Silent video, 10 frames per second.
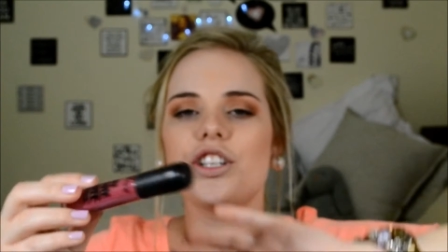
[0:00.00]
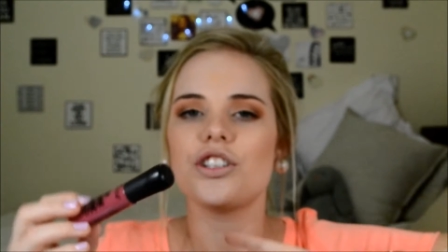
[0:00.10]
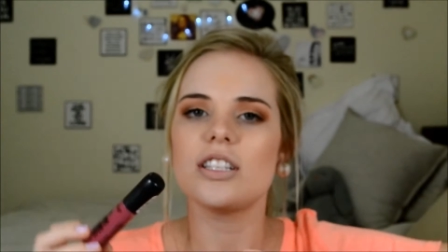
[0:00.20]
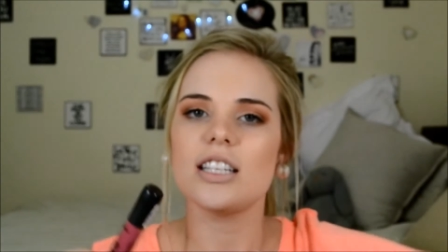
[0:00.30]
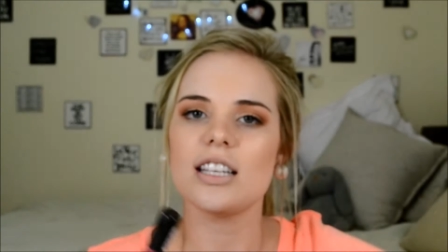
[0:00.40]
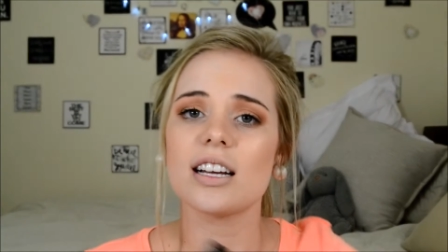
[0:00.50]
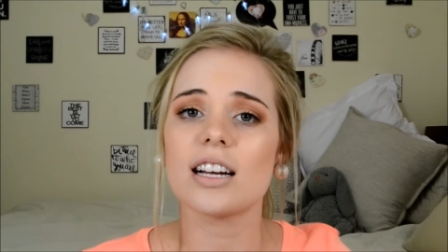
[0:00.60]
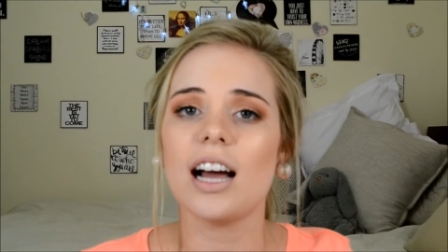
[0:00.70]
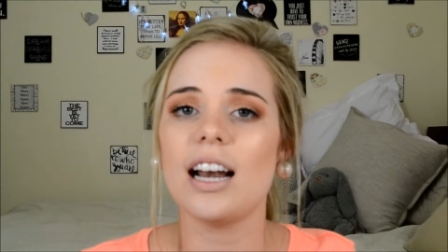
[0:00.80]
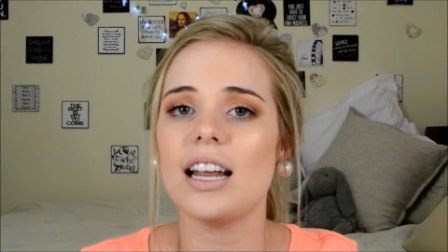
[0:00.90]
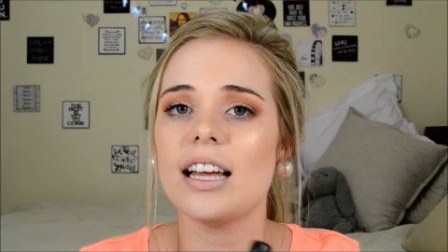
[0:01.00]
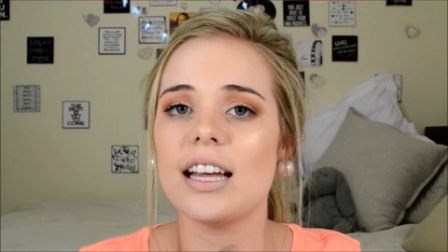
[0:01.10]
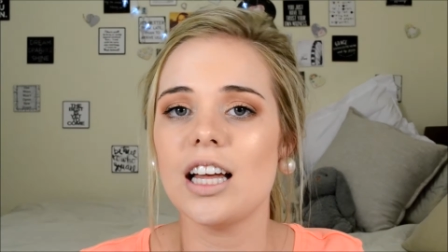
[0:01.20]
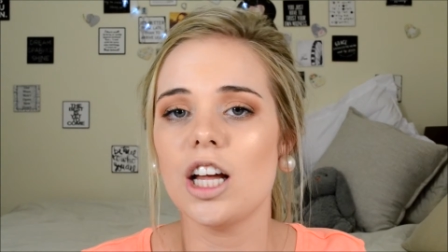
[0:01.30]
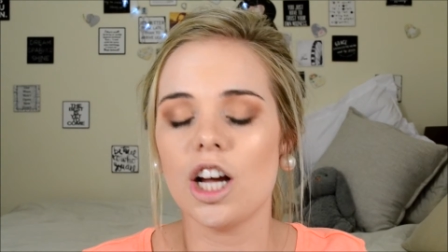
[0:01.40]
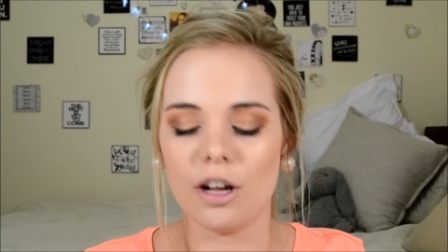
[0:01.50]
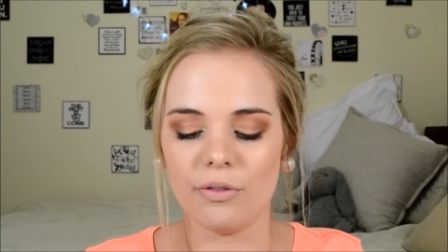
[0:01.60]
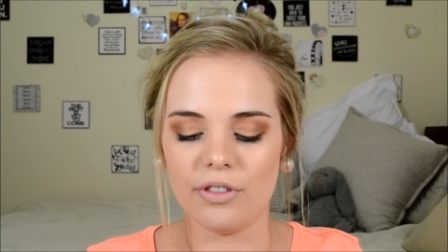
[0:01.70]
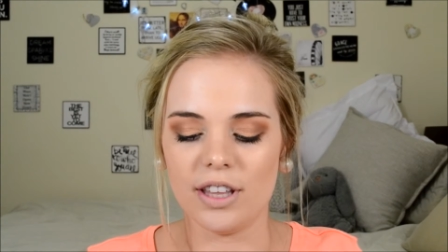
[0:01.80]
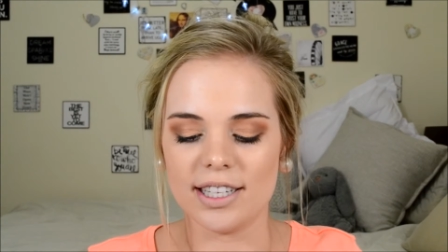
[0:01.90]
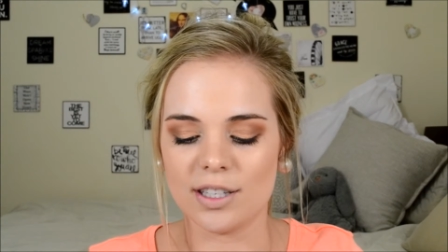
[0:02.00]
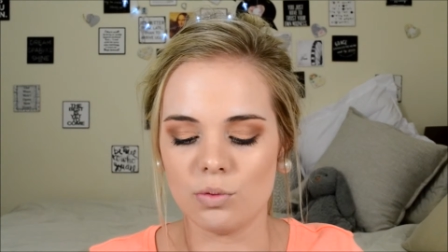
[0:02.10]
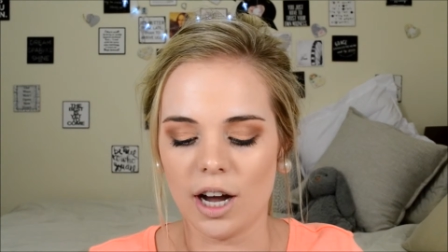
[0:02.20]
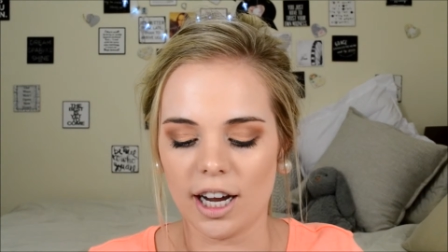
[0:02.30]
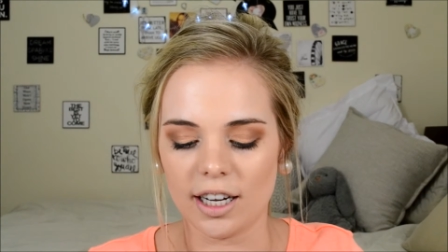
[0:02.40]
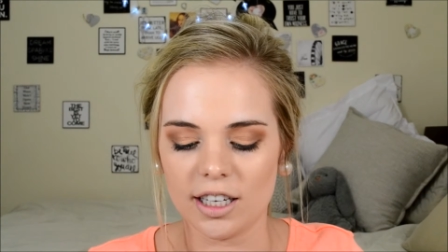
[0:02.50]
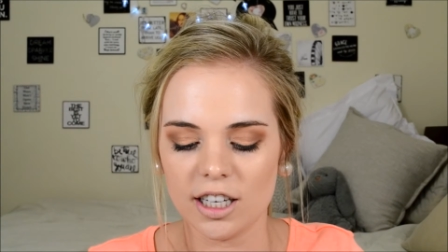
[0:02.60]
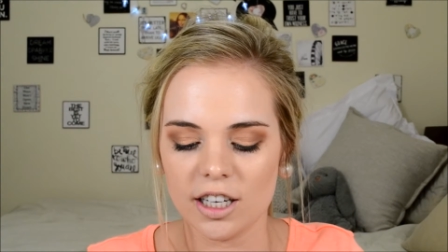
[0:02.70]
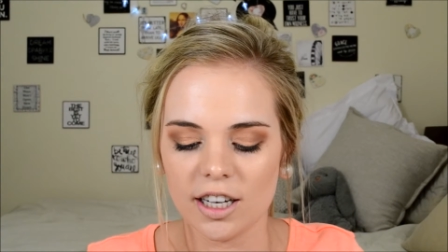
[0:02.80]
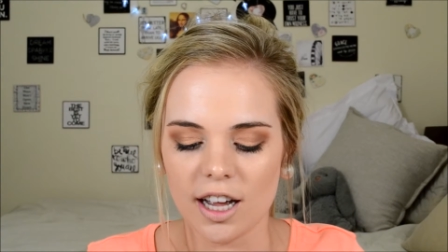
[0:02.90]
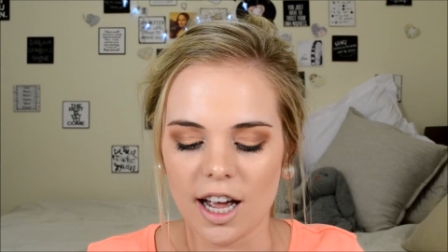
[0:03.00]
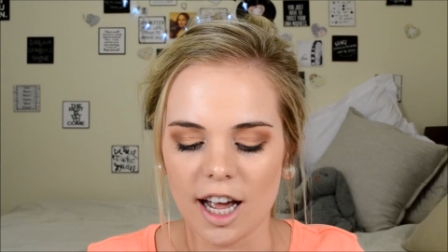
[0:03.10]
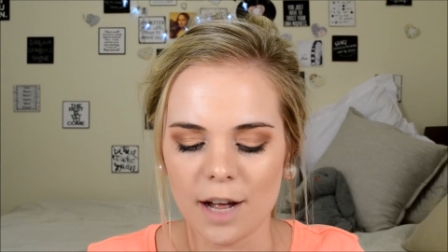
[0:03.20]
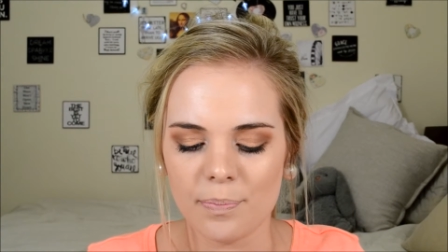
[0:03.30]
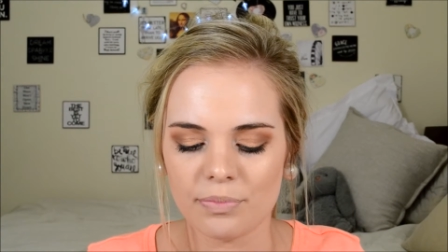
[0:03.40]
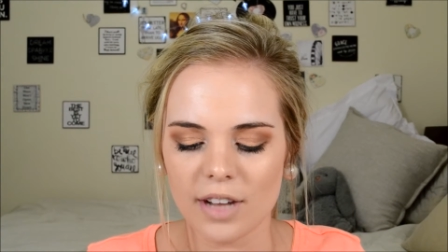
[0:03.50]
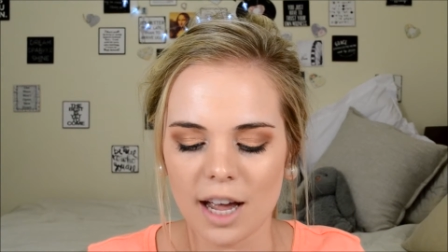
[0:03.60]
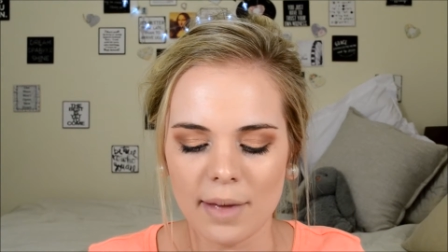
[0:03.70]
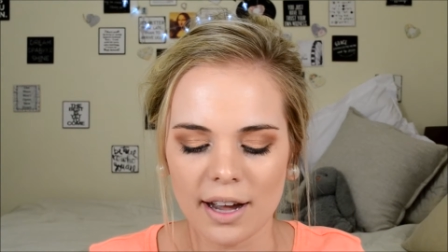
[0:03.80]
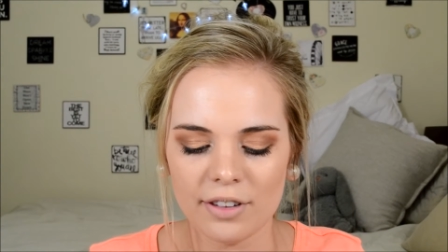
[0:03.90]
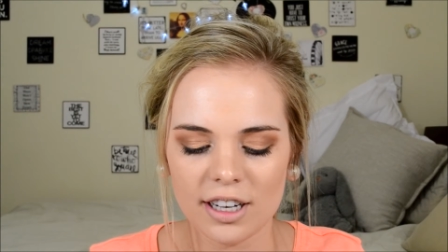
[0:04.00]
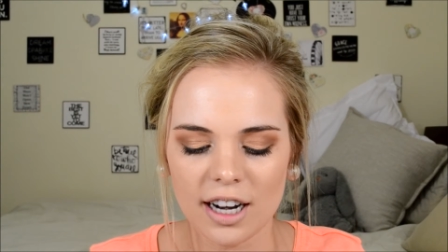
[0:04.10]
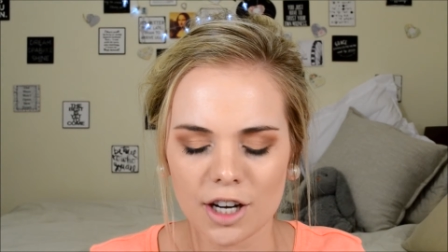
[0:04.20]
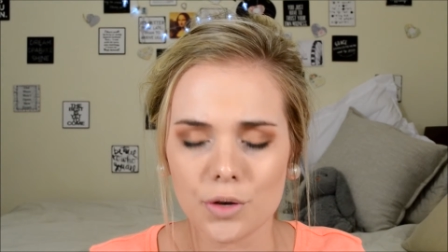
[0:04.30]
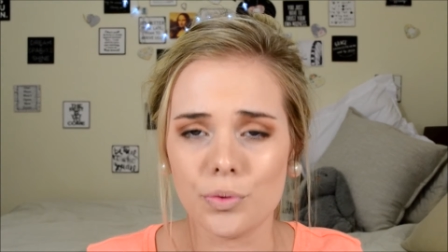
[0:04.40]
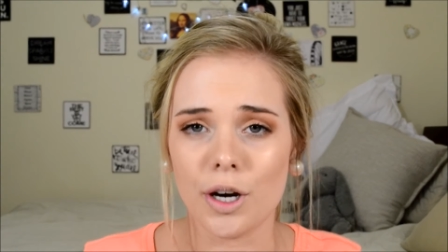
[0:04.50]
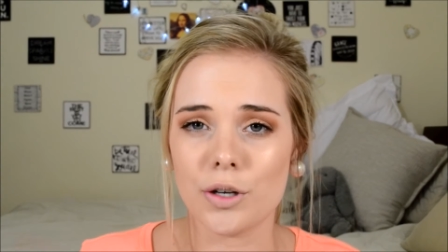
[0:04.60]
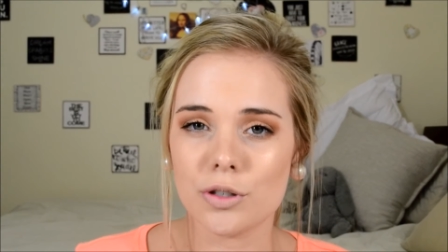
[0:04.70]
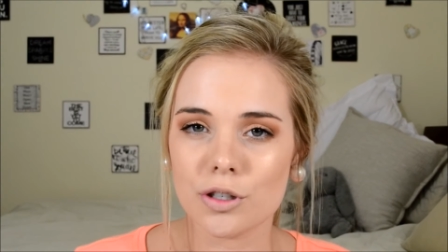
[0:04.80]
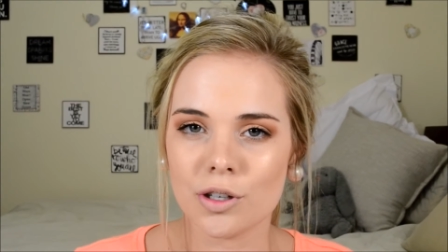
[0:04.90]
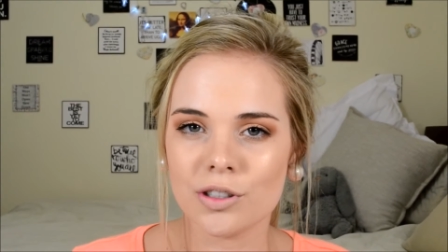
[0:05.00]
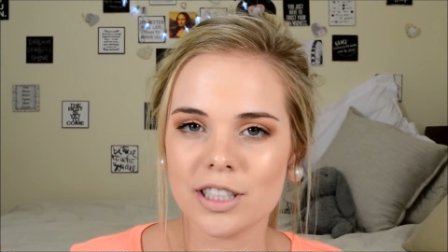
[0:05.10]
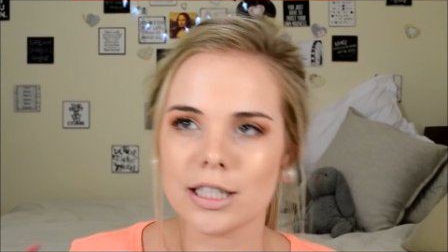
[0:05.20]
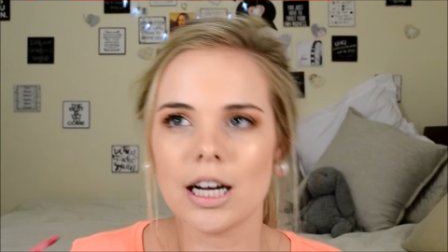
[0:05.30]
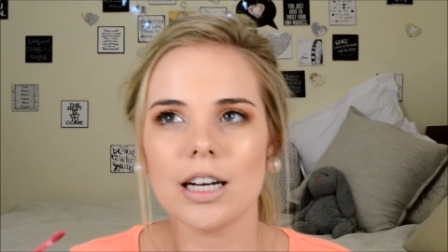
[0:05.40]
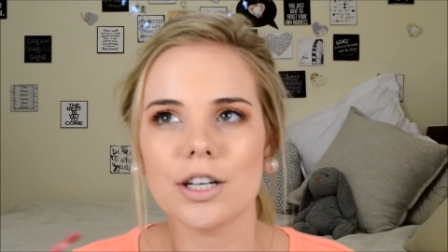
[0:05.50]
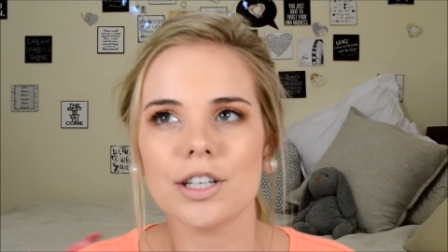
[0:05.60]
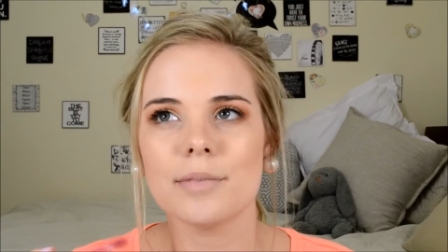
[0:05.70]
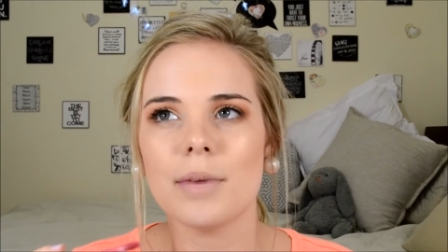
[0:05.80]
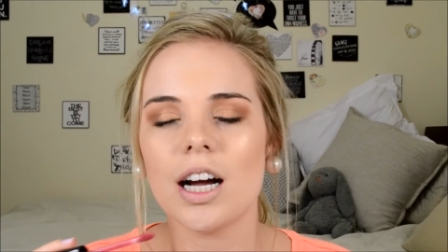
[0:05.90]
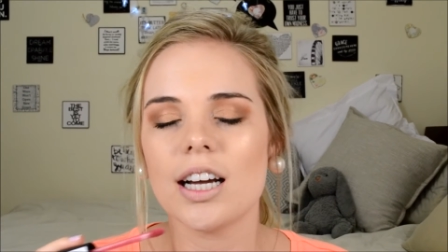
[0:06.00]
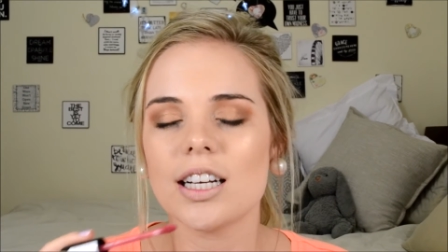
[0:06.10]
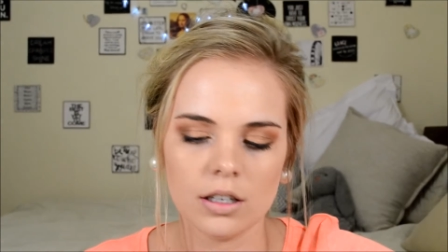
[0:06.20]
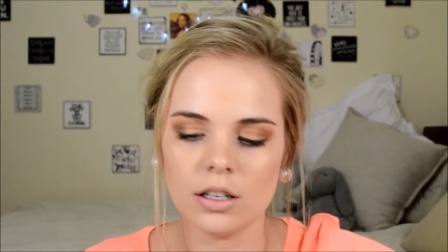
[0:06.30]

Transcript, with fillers: To see the color of this one, um, I'm having like a rose goldy color in mind.